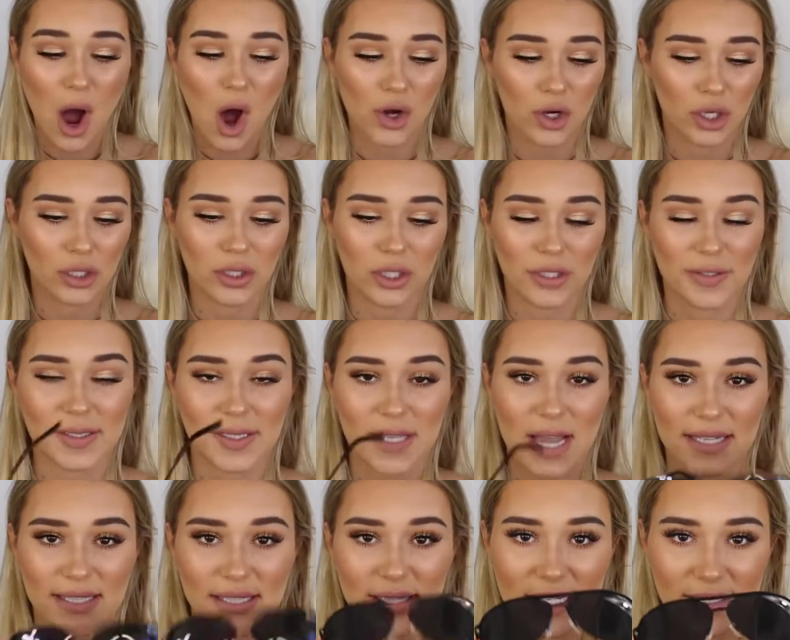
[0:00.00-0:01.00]
on a lot of
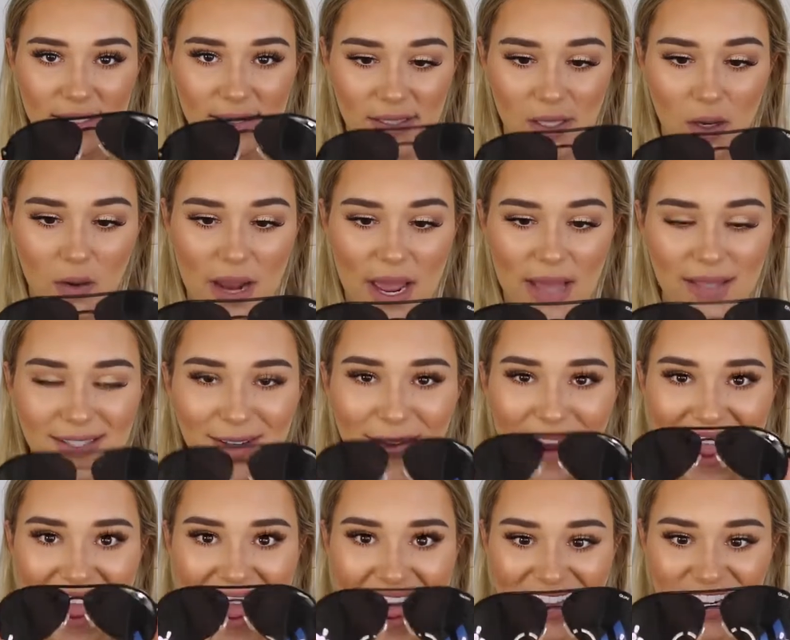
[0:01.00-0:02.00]
sites, these are sold out, so
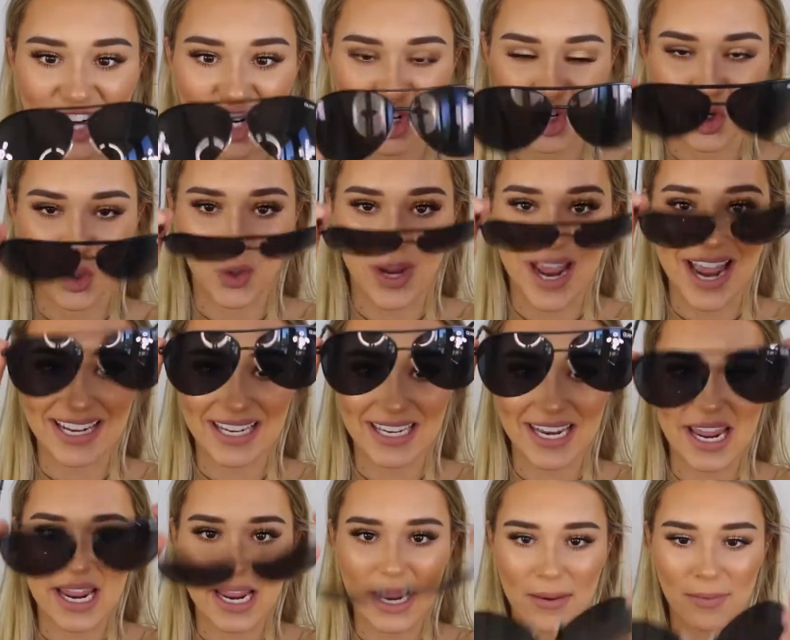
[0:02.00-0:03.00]
I had to get
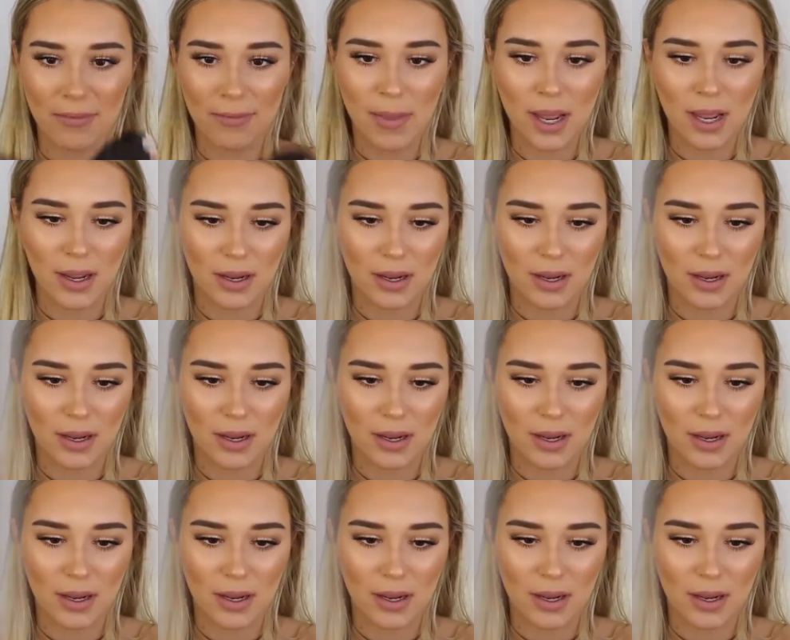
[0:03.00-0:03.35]
them.